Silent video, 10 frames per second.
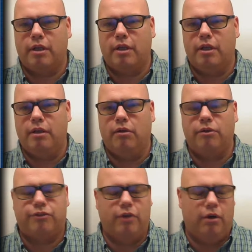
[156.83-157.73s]
and
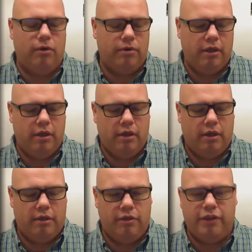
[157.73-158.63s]
also
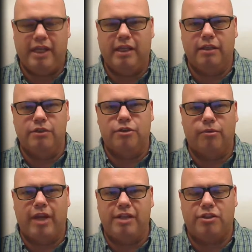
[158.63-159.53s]
the
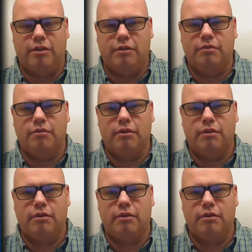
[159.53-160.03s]
duration